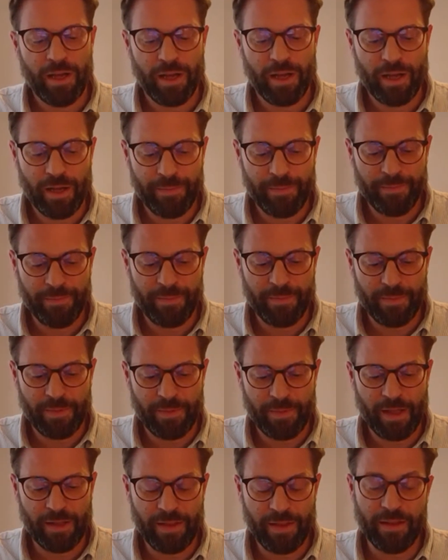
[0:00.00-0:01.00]
And
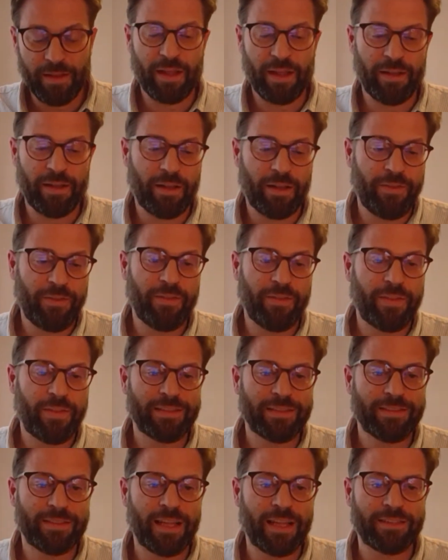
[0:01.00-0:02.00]
I think
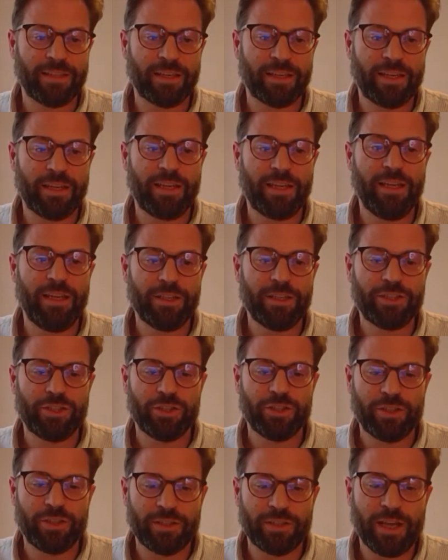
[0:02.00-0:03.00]
that's a key
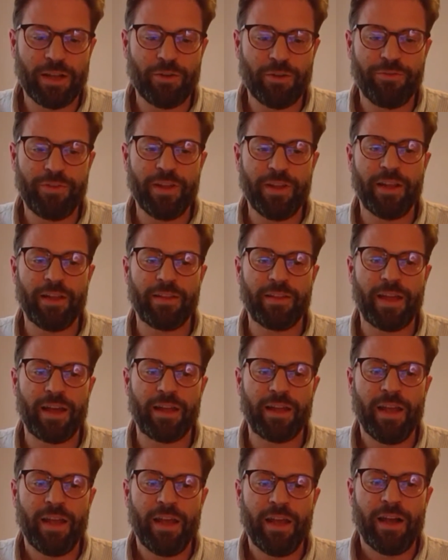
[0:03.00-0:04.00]
issue, this kind of feeling
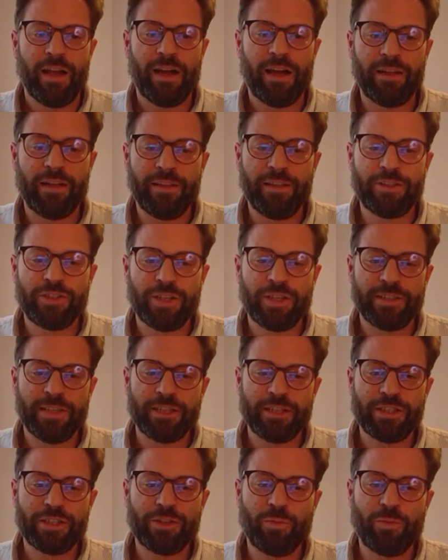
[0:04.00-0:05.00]
that
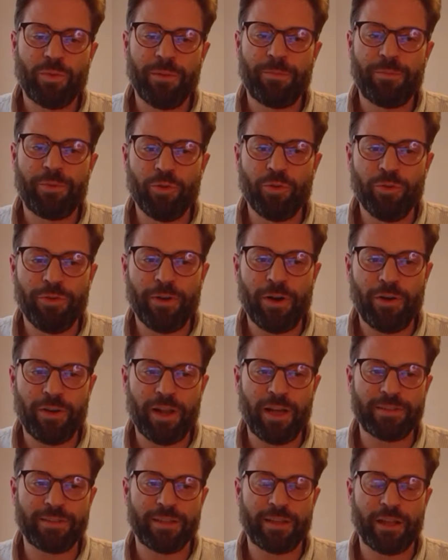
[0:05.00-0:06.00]
digitalization will improve
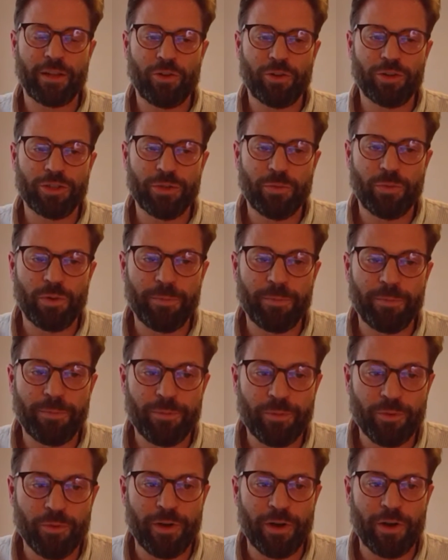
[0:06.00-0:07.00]
our lives, the technology will
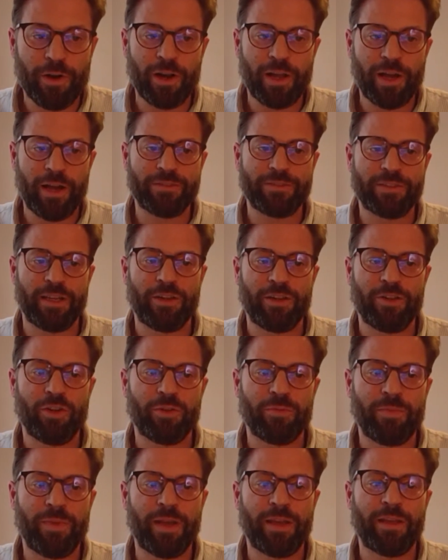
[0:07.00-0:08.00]
improve our lives, and
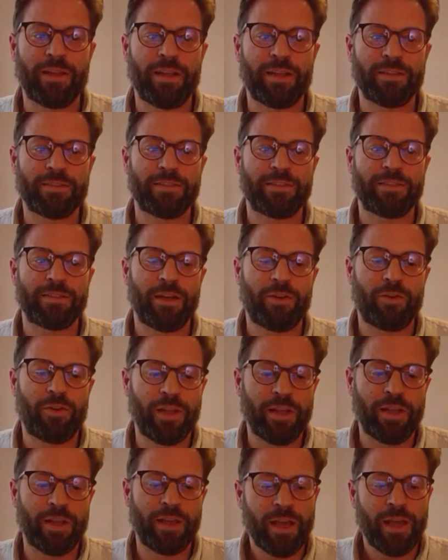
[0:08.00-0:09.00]
not make it
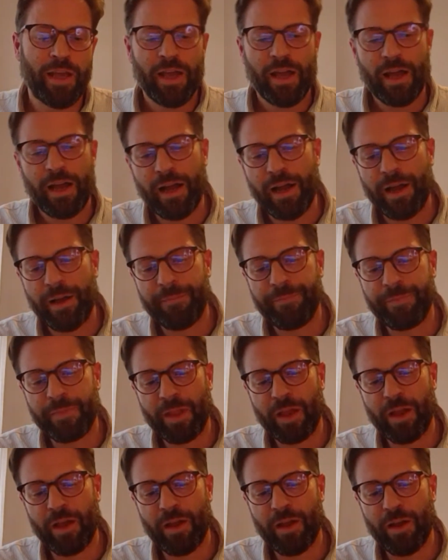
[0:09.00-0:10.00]
necessarily
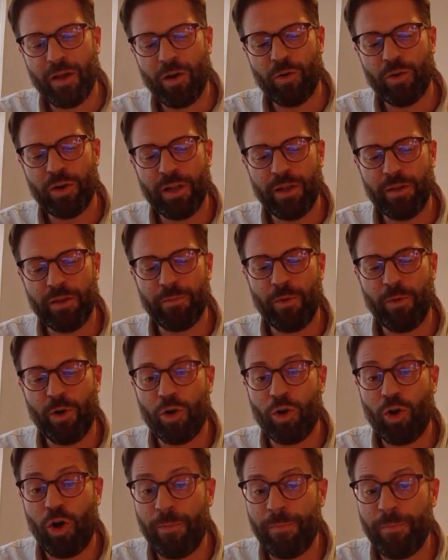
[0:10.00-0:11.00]
only
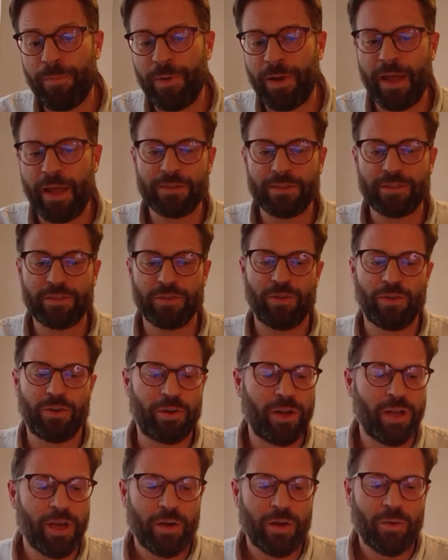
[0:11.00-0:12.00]
more complex,
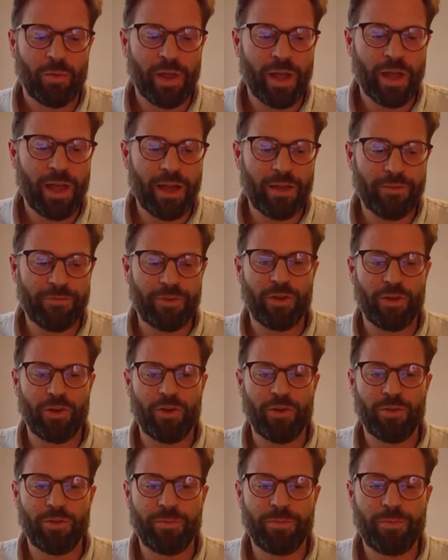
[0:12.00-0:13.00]
or we have,
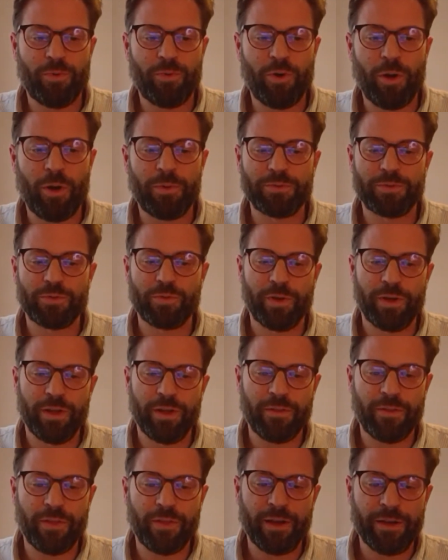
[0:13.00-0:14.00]
problems
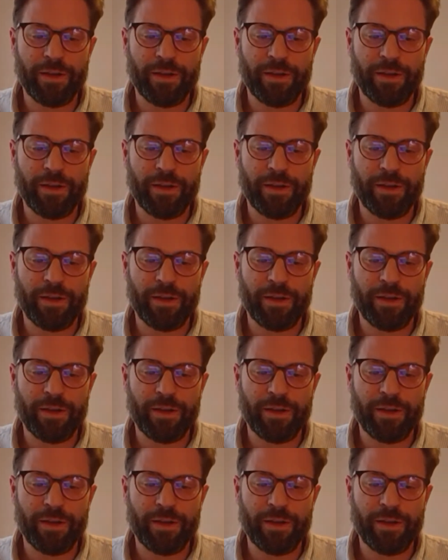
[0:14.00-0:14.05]
with